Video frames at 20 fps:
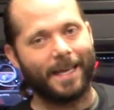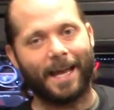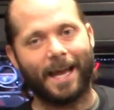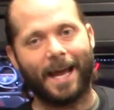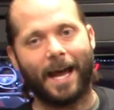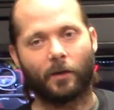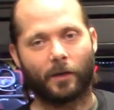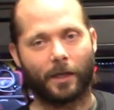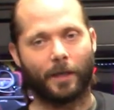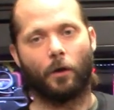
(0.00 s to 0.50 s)

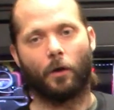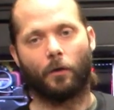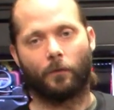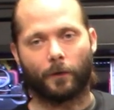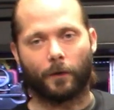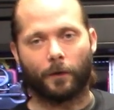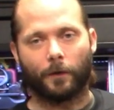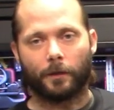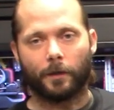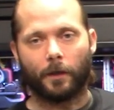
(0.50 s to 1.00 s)
I'll get
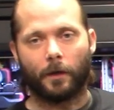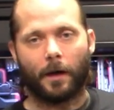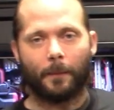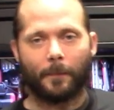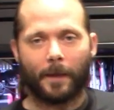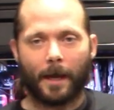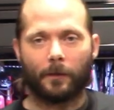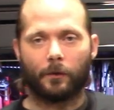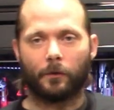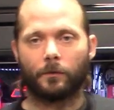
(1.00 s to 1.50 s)
over. You know, I'm
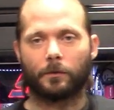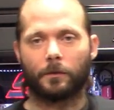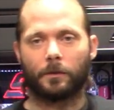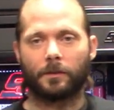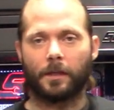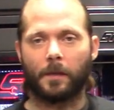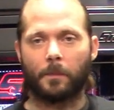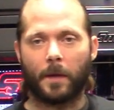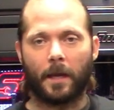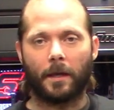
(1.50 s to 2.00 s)
not losing
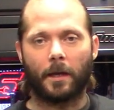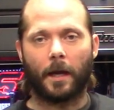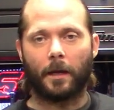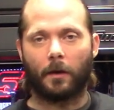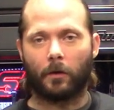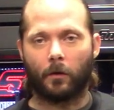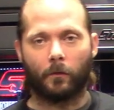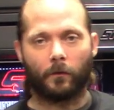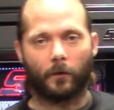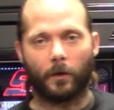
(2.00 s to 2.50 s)
sleep at night
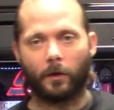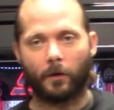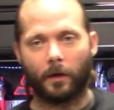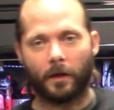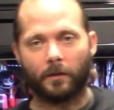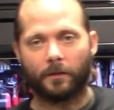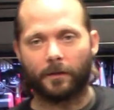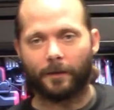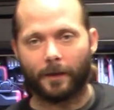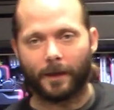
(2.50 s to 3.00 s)
or over it or
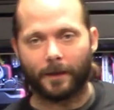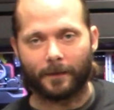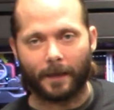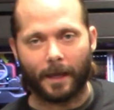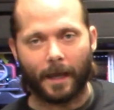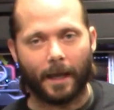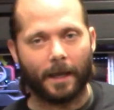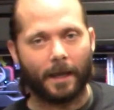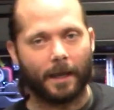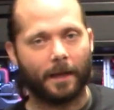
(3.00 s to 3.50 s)
anything like
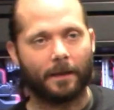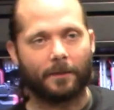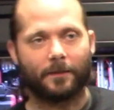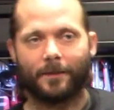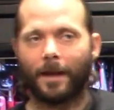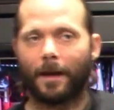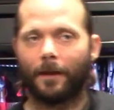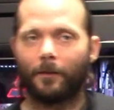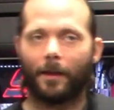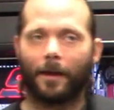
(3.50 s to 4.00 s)
that. And it's
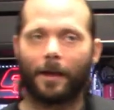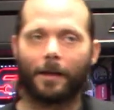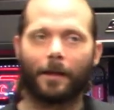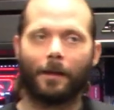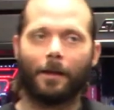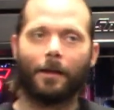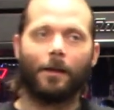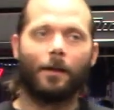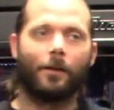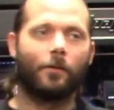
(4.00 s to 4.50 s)
not like,
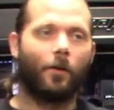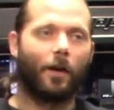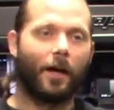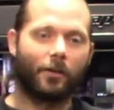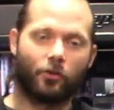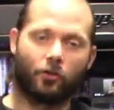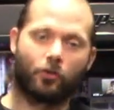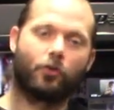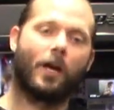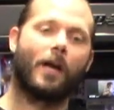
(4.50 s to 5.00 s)
you know, I
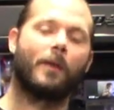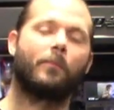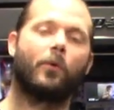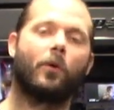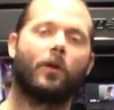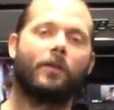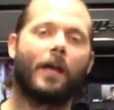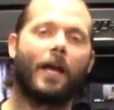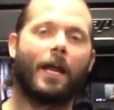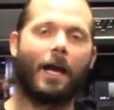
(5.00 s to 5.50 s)
just tried
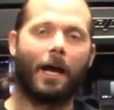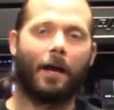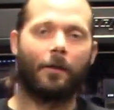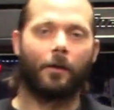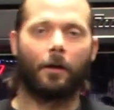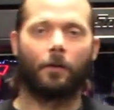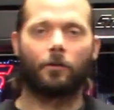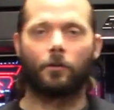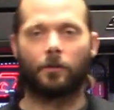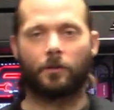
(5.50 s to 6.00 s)
putting that on
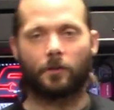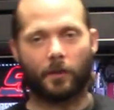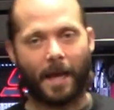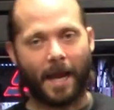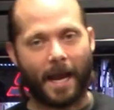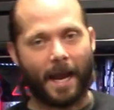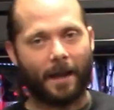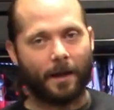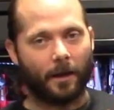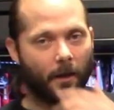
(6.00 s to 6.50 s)
there to
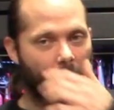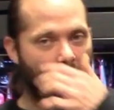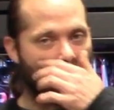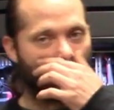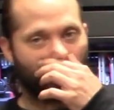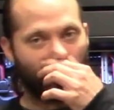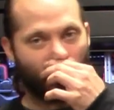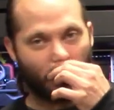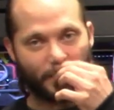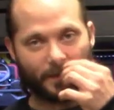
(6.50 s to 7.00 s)
add
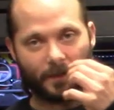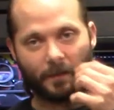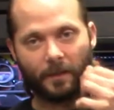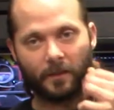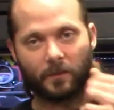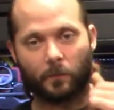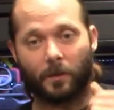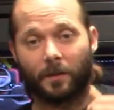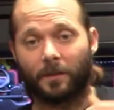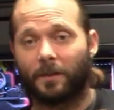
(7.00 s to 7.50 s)
another one to
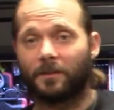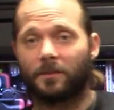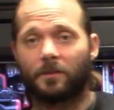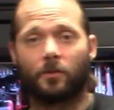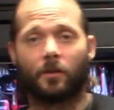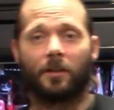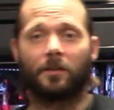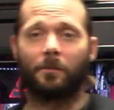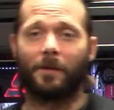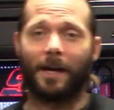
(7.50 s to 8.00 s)
this one, because
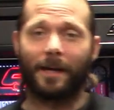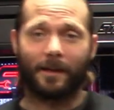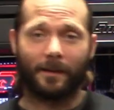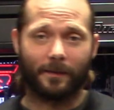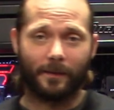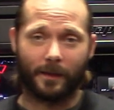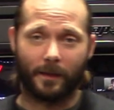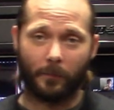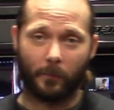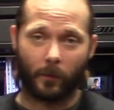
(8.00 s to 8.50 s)
trust me, I could
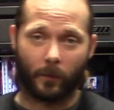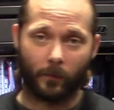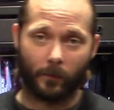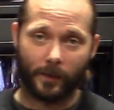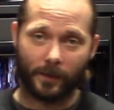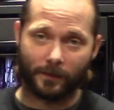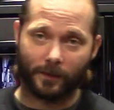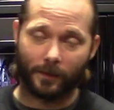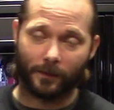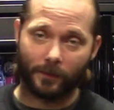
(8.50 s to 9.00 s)
think of more
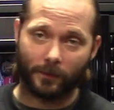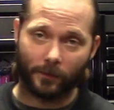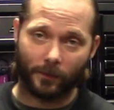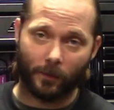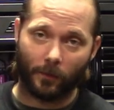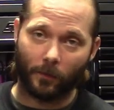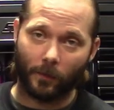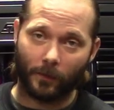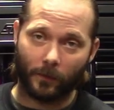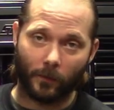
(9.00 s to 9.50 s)
reasons. You
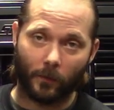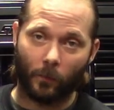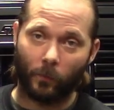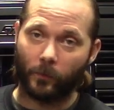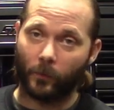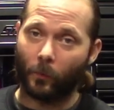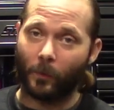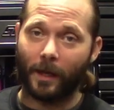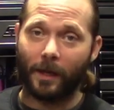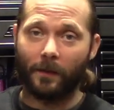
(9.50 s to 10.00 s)
know,
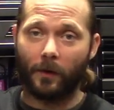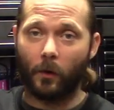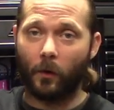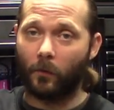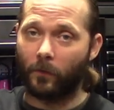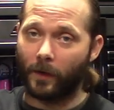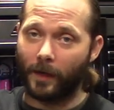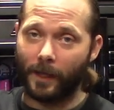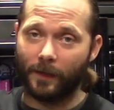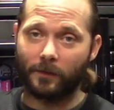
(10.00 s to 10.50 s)
the way the
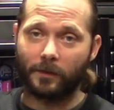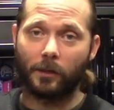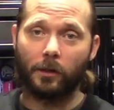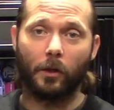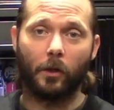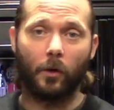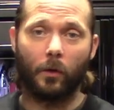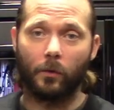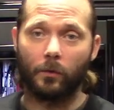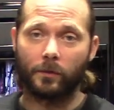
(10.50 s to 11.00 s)
overheads
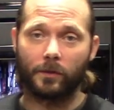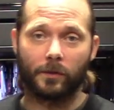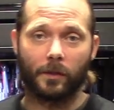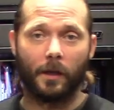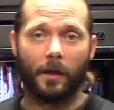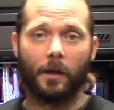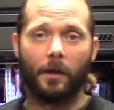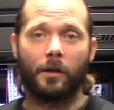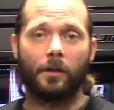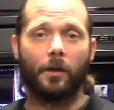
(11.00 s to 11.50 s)

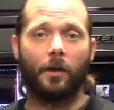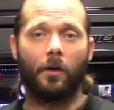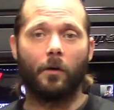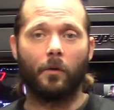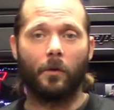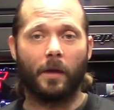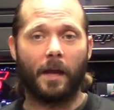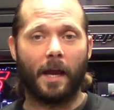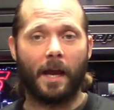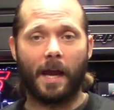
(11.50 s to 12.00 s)
close, you
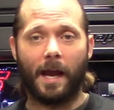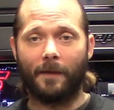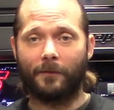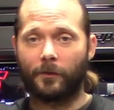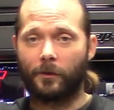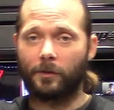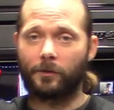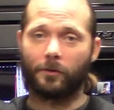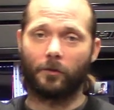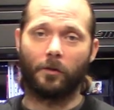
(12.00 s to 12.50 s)
know,
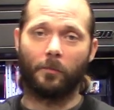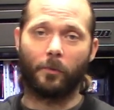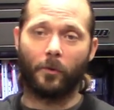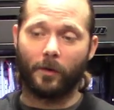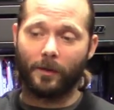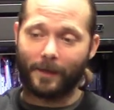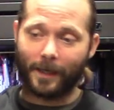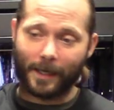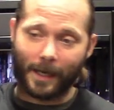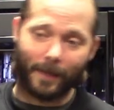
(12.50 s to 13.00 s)
after a certain
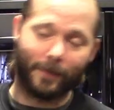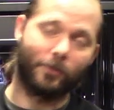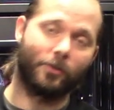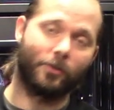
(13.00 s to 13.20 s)
point, they kind of